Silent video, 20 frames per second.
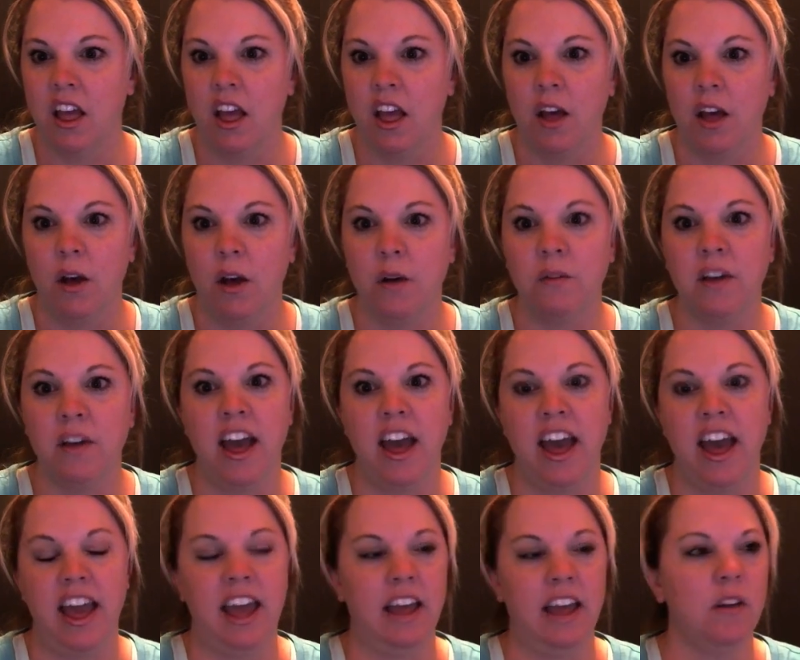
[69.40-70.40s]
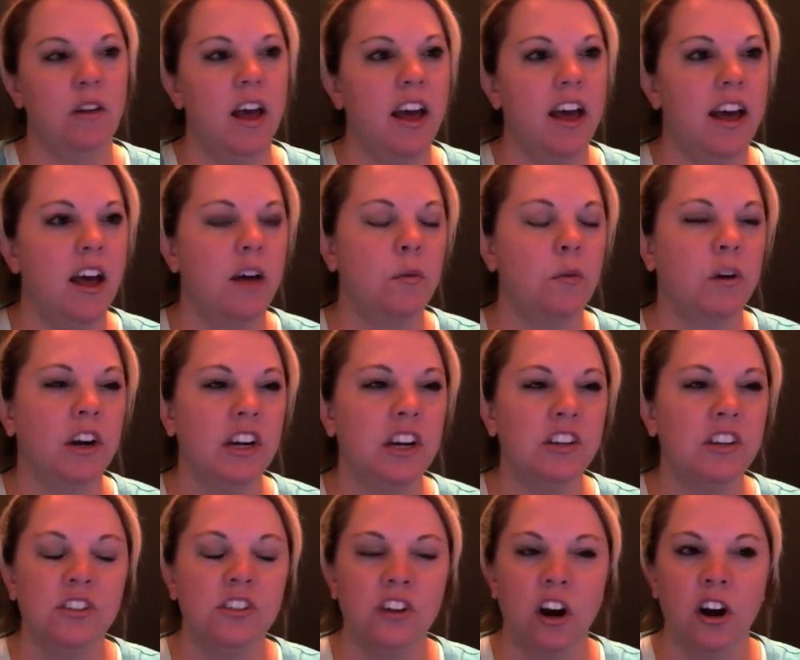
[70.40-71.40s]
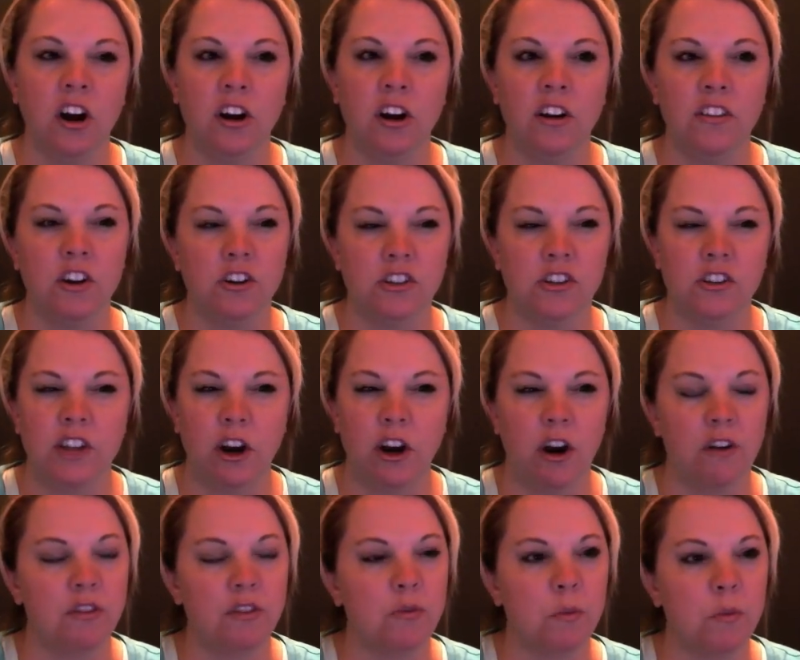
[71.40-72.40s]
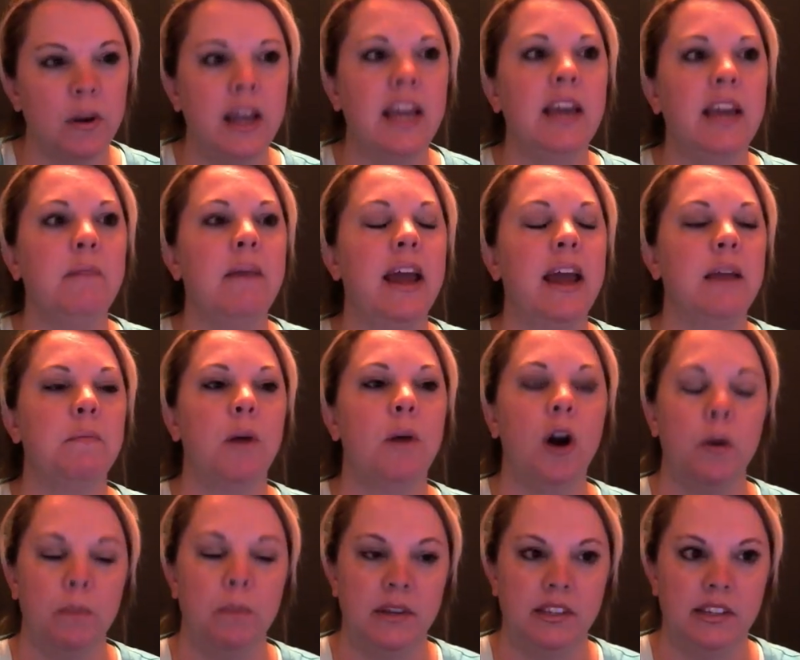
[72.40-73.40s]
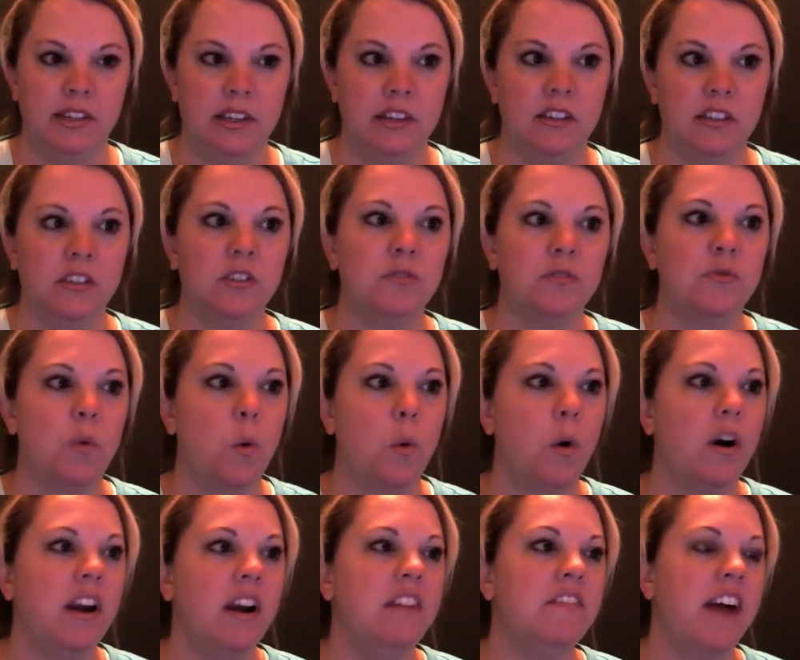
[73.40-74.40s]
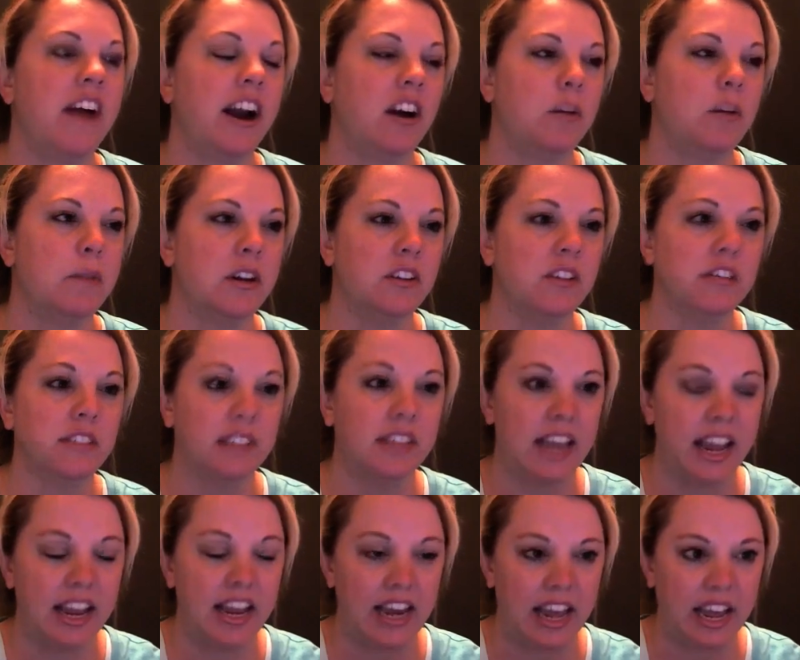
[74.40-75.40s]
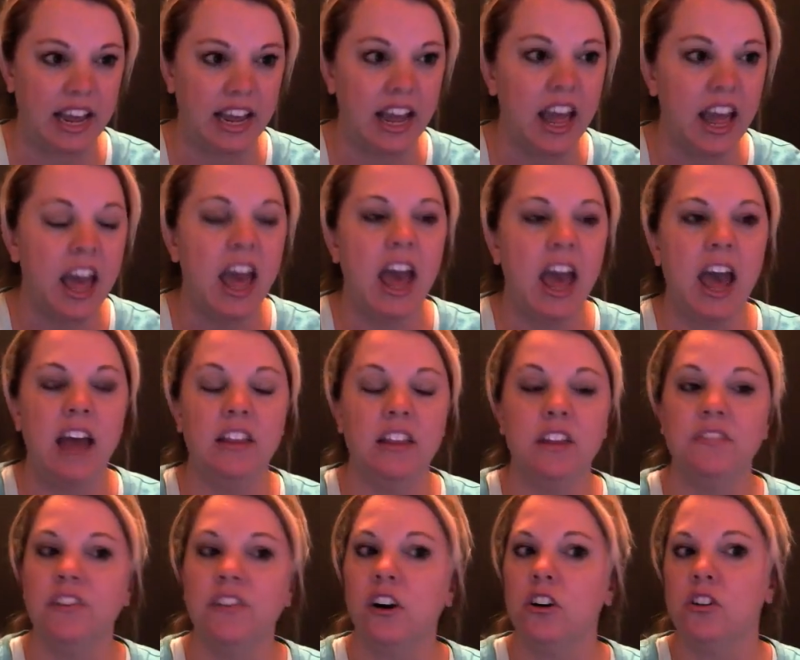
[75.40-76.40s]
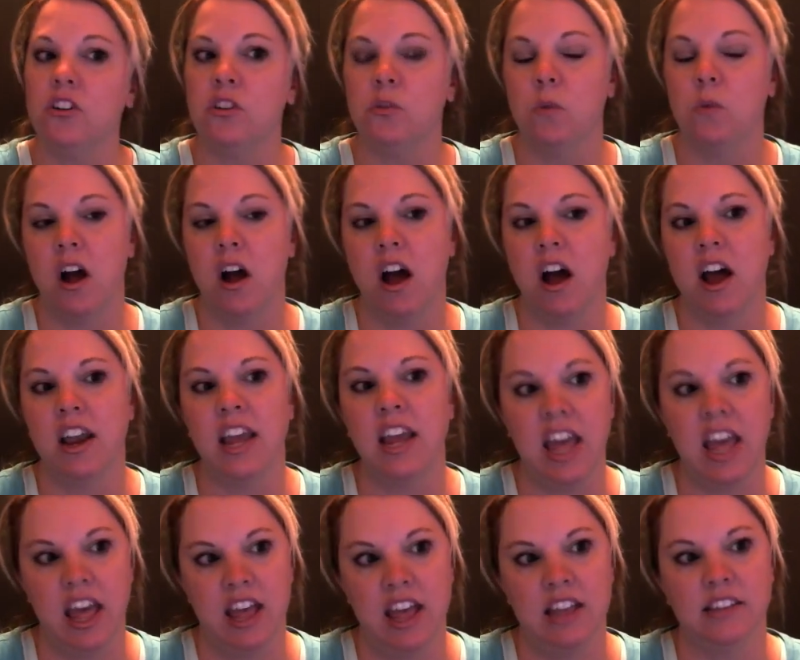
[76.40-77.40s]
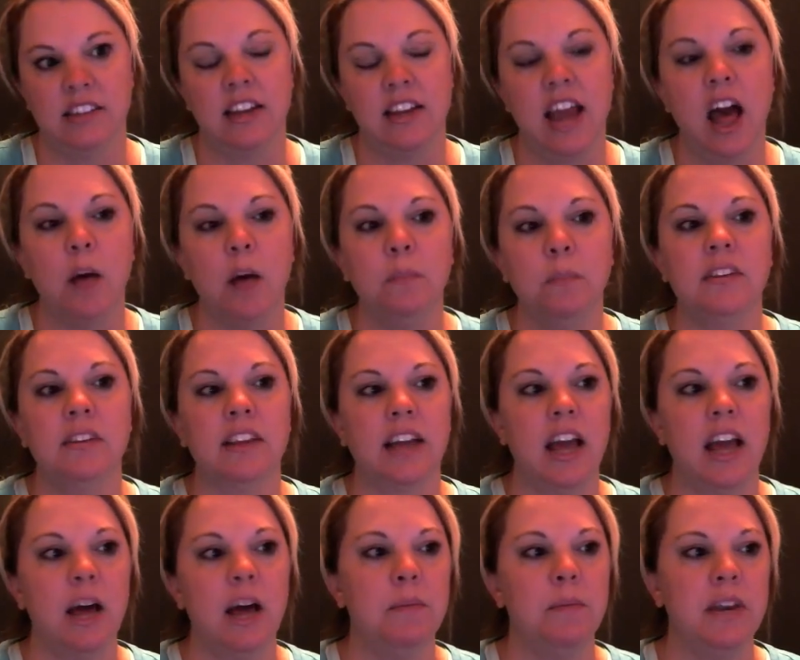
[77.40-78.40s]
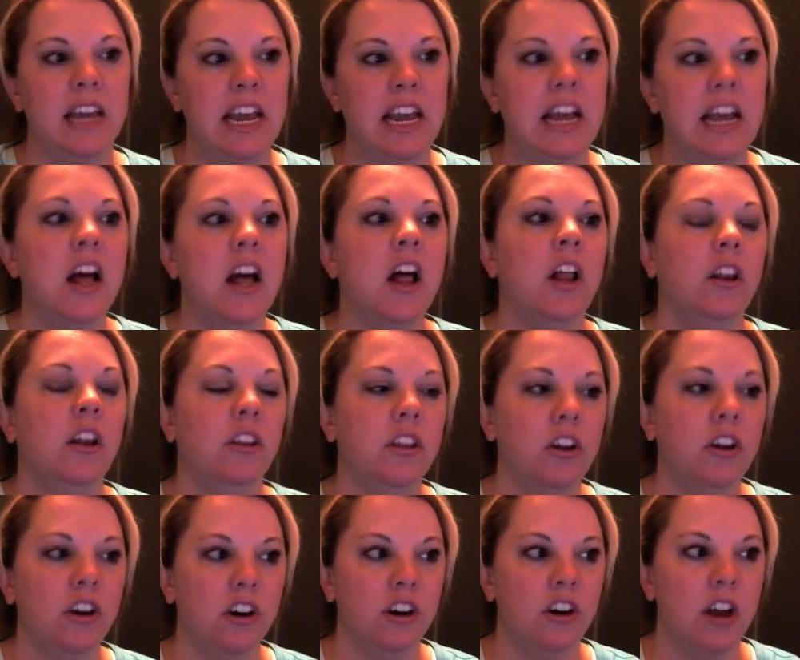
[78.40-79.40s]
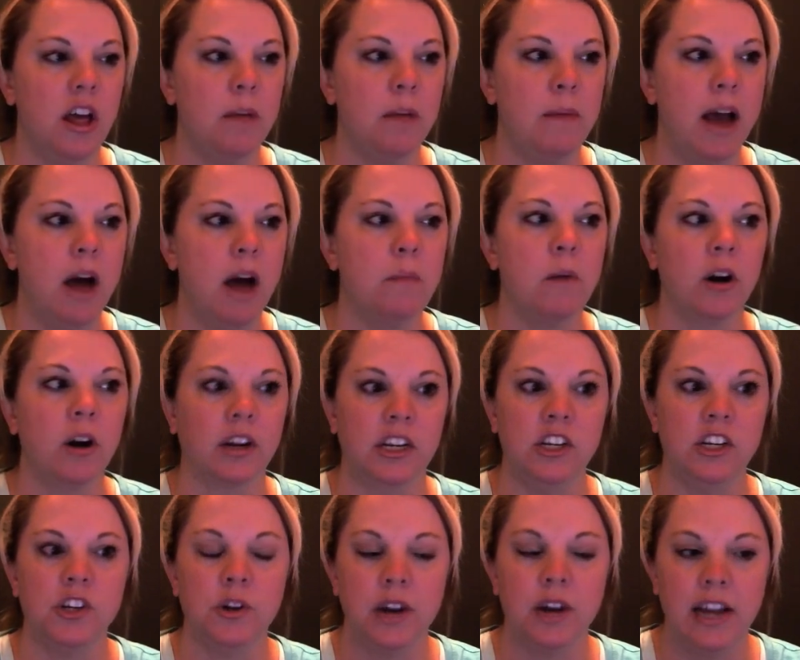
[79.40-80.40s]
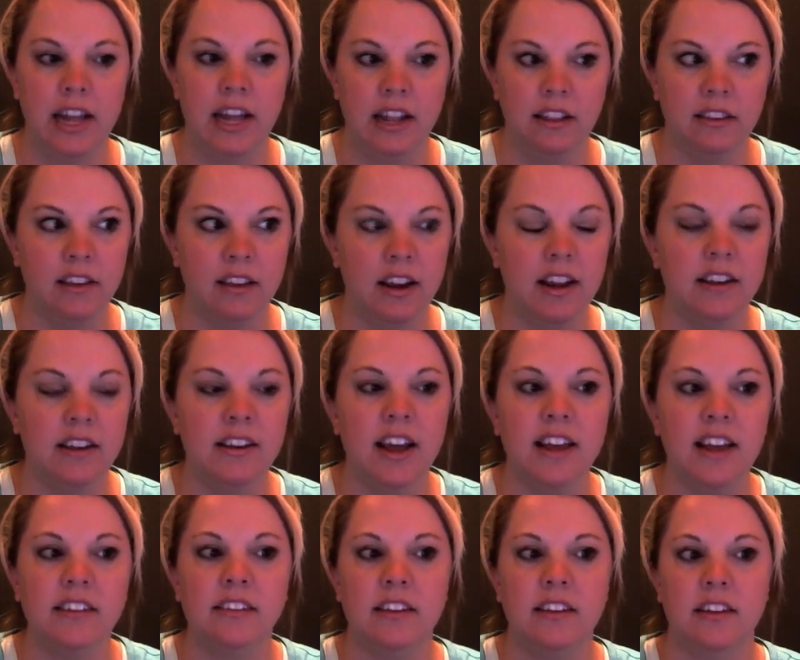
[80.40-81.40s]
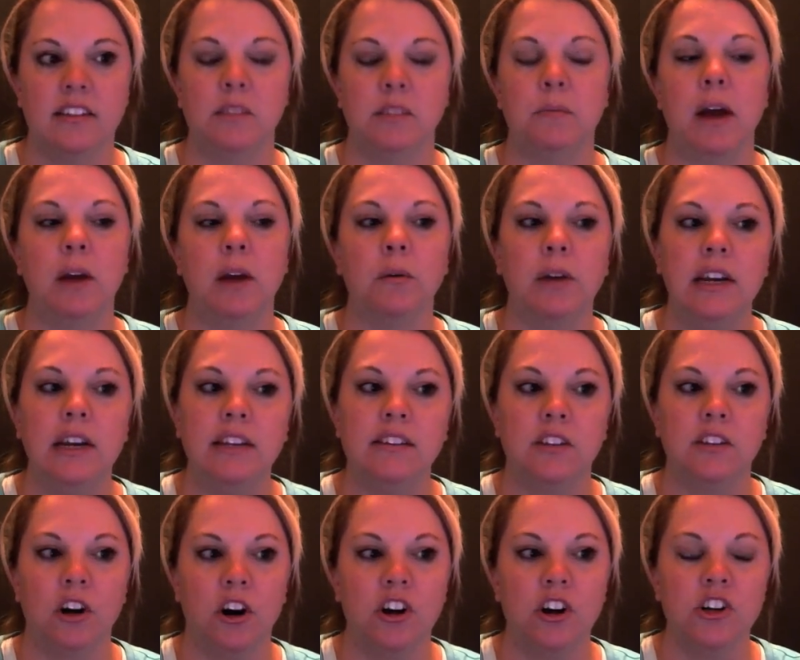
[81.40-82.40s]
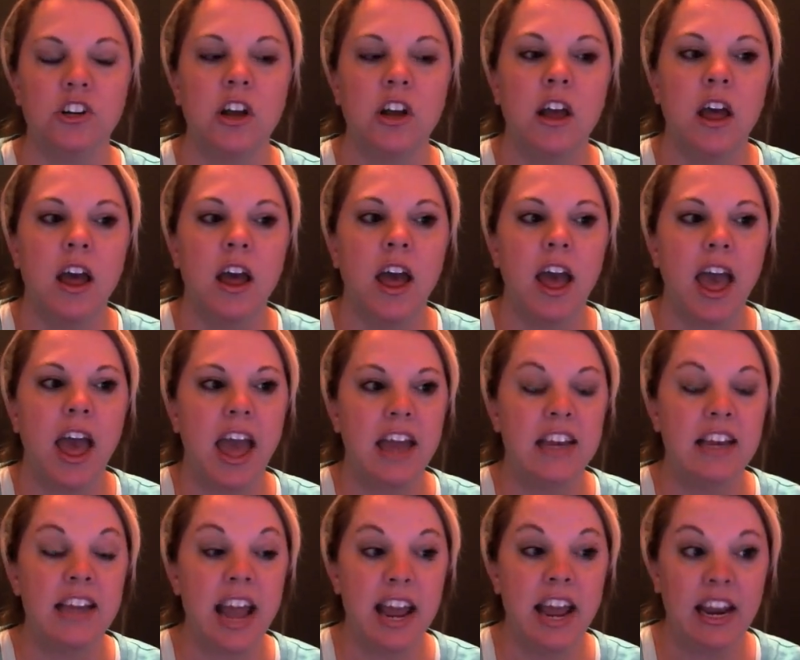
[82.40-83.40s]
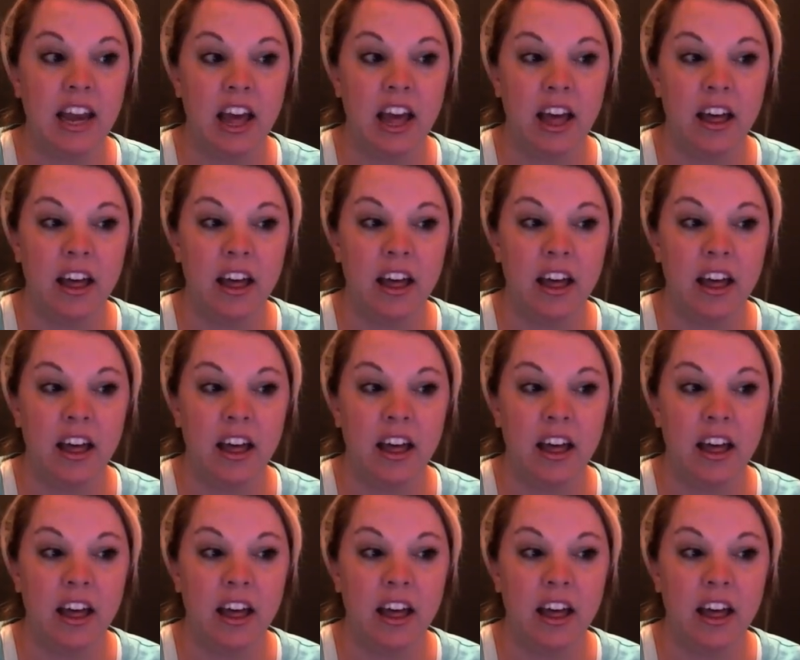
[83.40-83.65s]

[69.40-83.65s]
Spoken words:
Okay, we're going to start. There are three main purposes for environmental scanning, and the first one is it helps the company learn about market trends, and it does this by research and data,